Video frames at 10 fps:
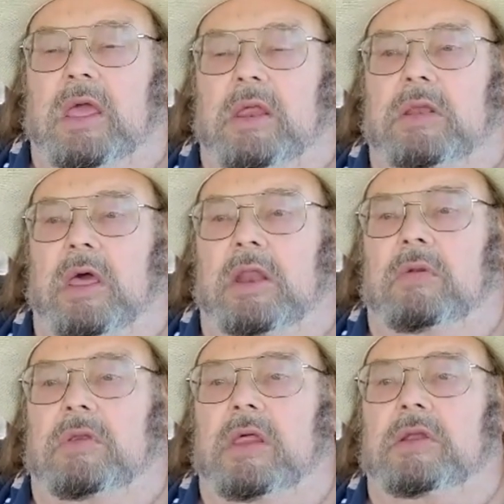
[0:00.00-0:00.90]
It's not.
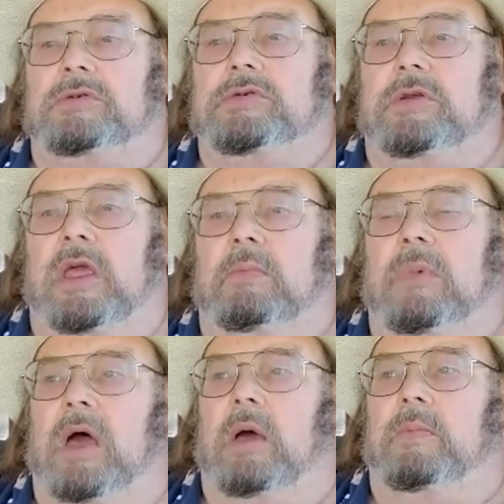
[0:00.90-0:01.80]
Don't say that you can't
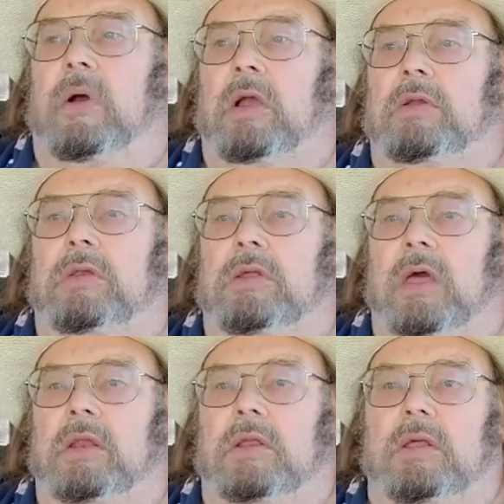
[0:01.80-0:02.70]
buy a park
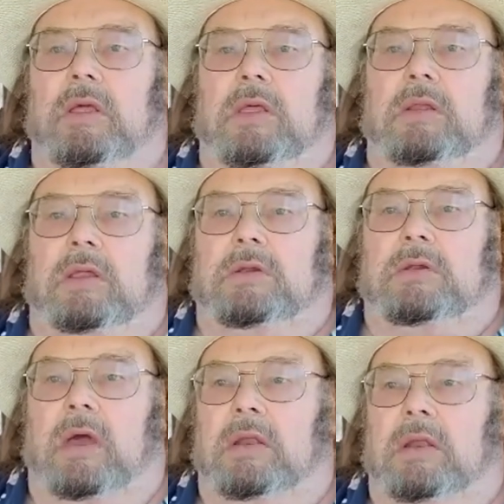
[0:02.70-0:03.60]
that's
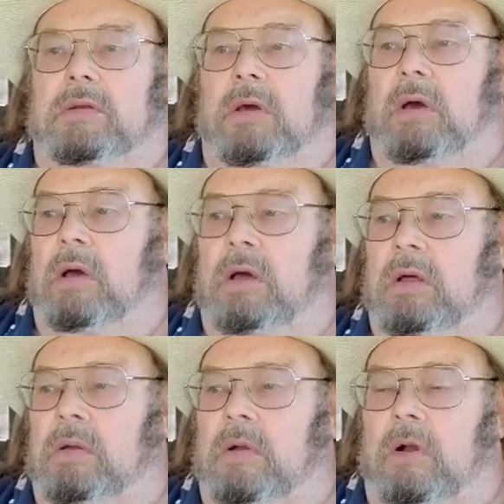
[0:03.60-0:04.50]
got
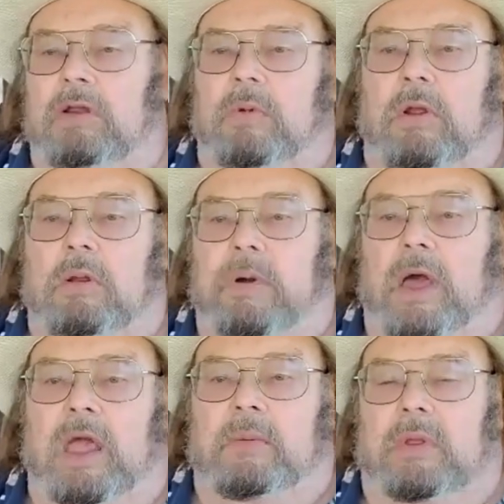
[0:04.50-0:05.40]
Orangeburg
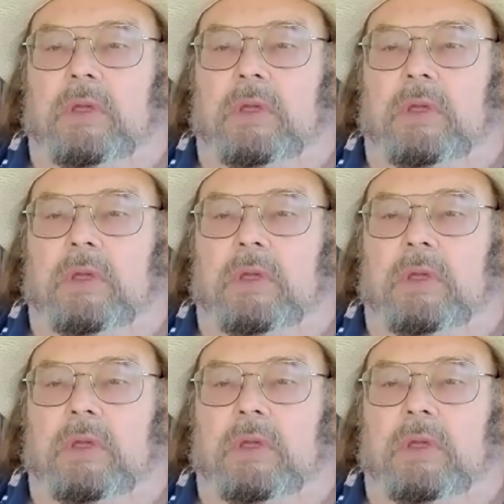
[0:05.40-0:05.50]
pipe.